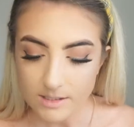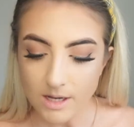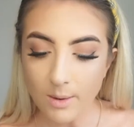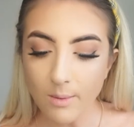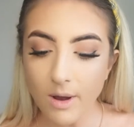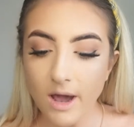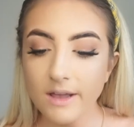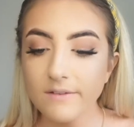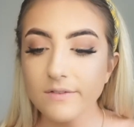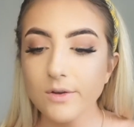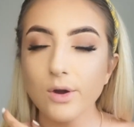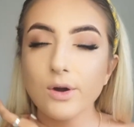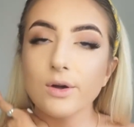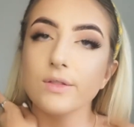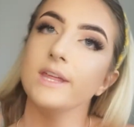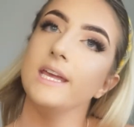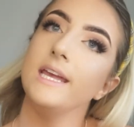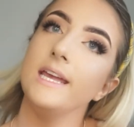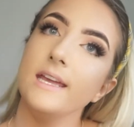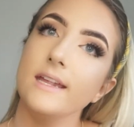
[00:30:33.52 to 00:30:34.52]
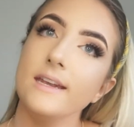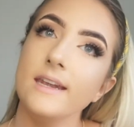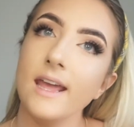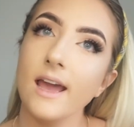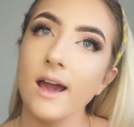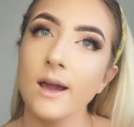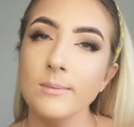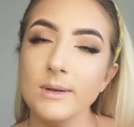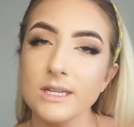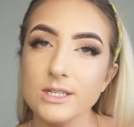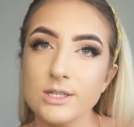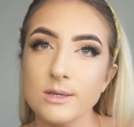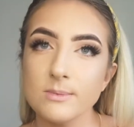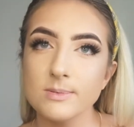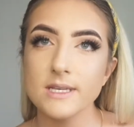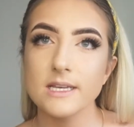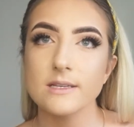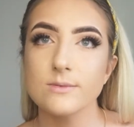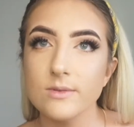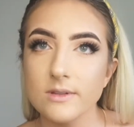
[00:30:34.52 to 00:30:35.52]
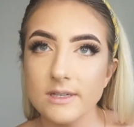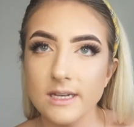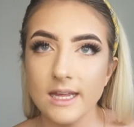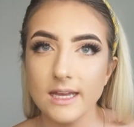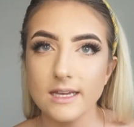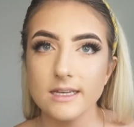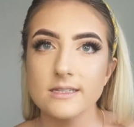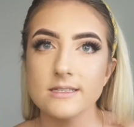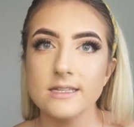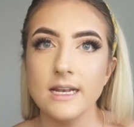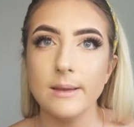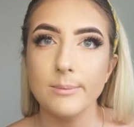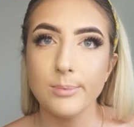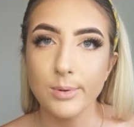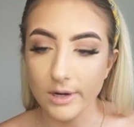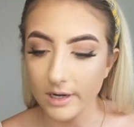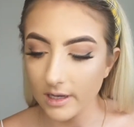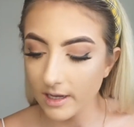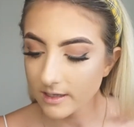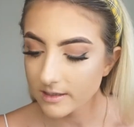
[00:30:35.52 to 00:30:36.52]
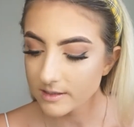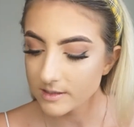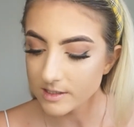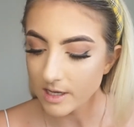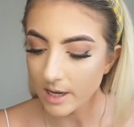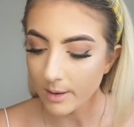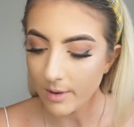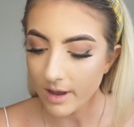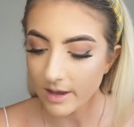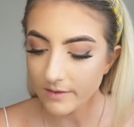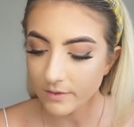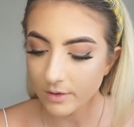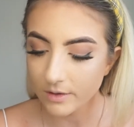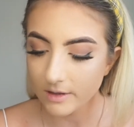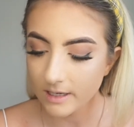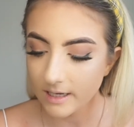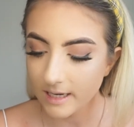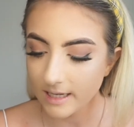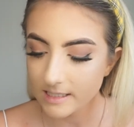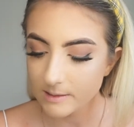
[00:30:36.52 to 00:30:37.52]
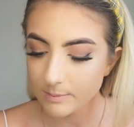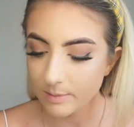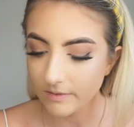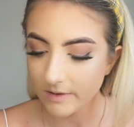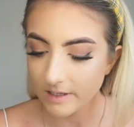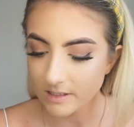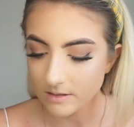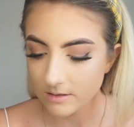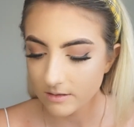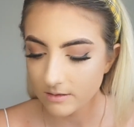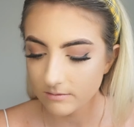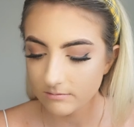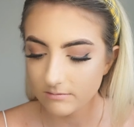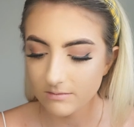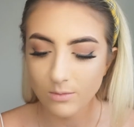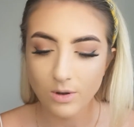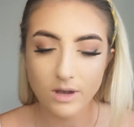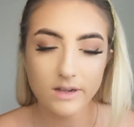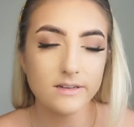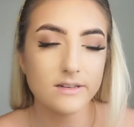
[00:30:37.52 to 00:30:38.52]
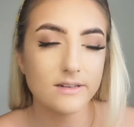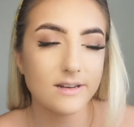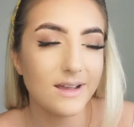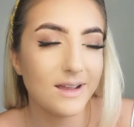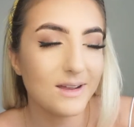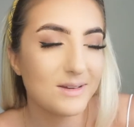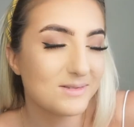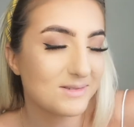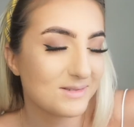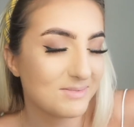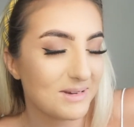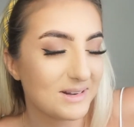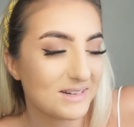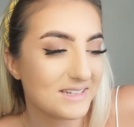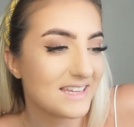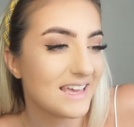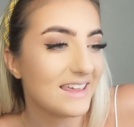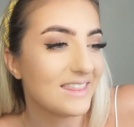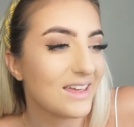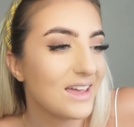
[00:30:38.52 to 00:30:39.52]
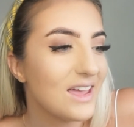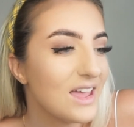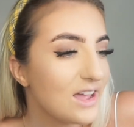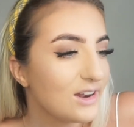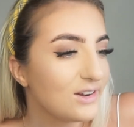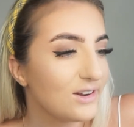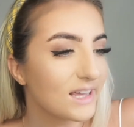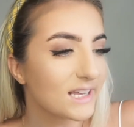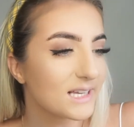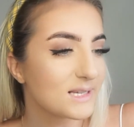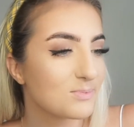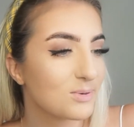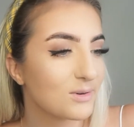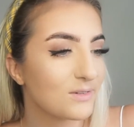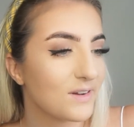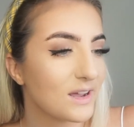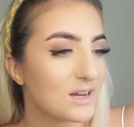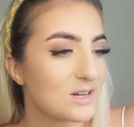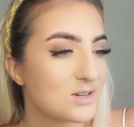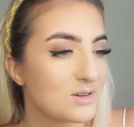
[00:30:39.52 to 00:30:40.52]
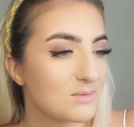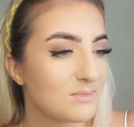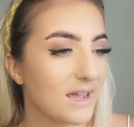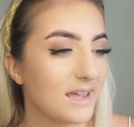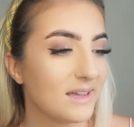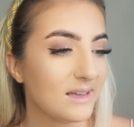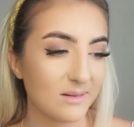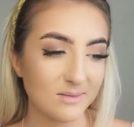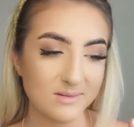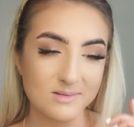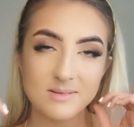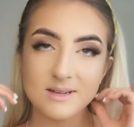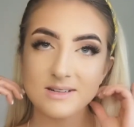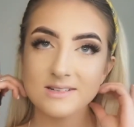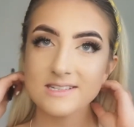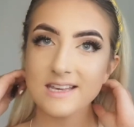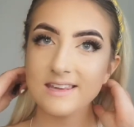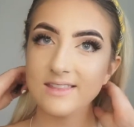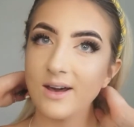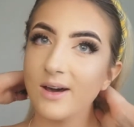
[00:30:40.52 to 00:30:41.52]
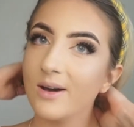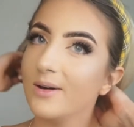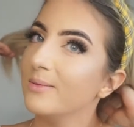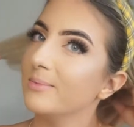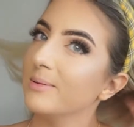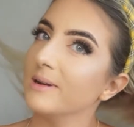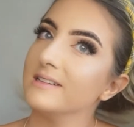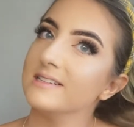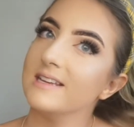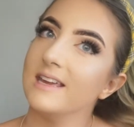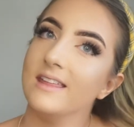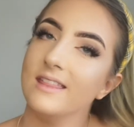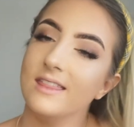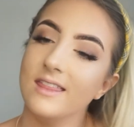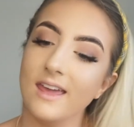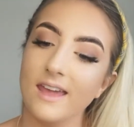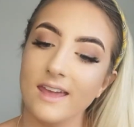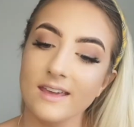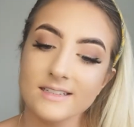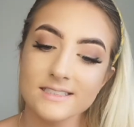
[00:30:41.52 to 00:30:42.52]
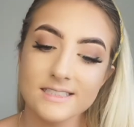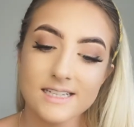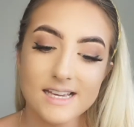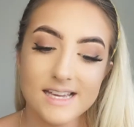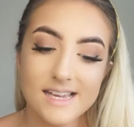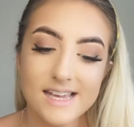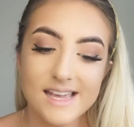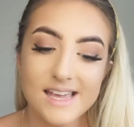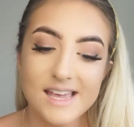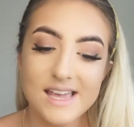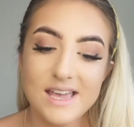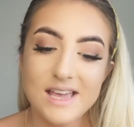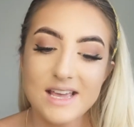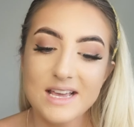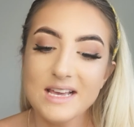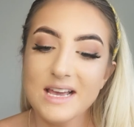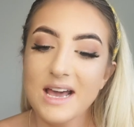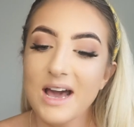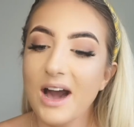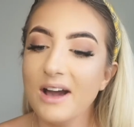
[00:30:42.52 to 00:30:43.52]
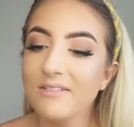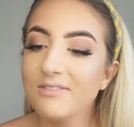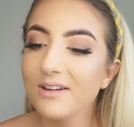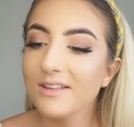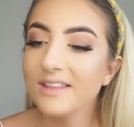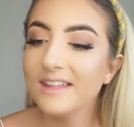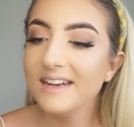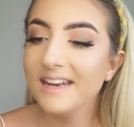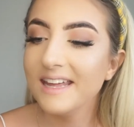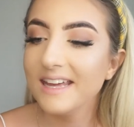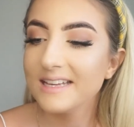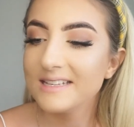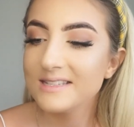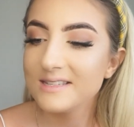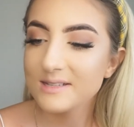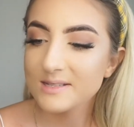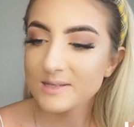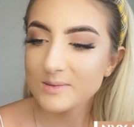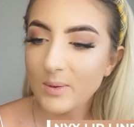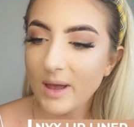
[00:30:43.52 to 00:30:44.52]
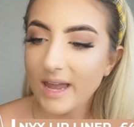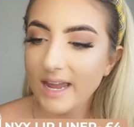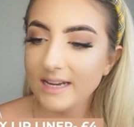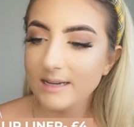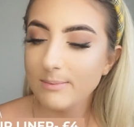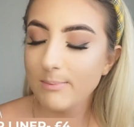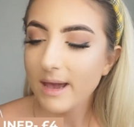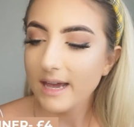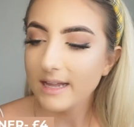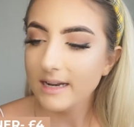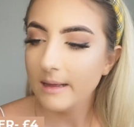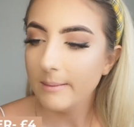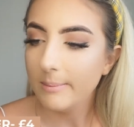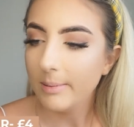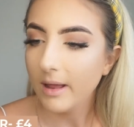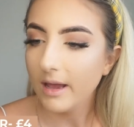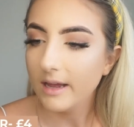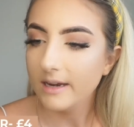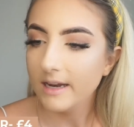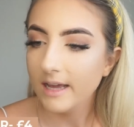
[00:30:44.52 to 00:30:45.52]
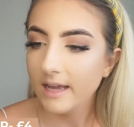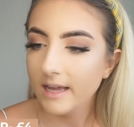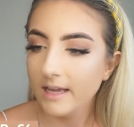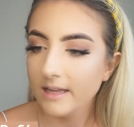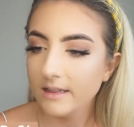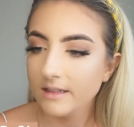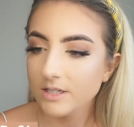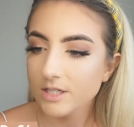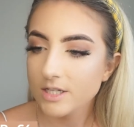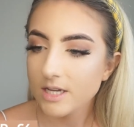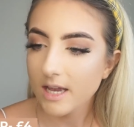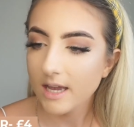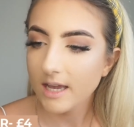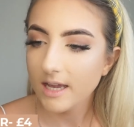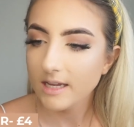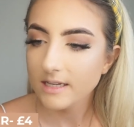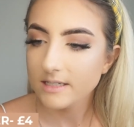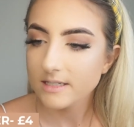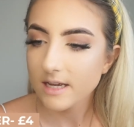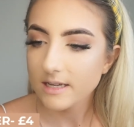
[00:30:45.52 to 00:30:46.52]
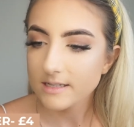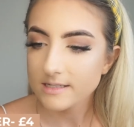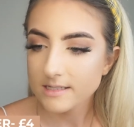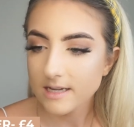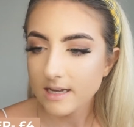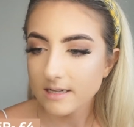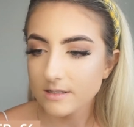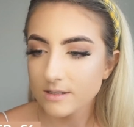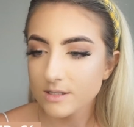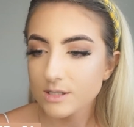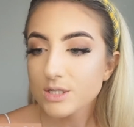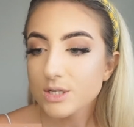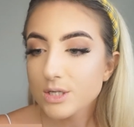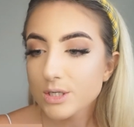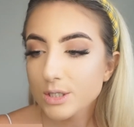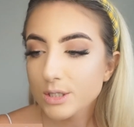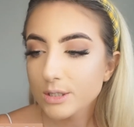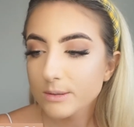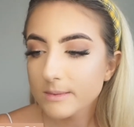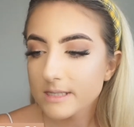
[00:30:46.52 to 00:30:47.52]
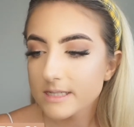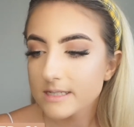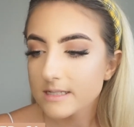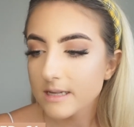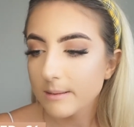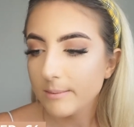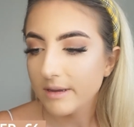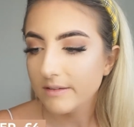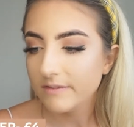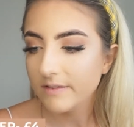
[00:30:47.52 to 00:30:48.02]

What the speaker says: So I've got the, I'm literally obsessed with NYX lip products. So I've got the NYX Professional, NYX Professional Makeup. I was about to say the whole bloody thing. I've got the NYX Suede Matte Lip Liner in the shade Sandstorm. This is like my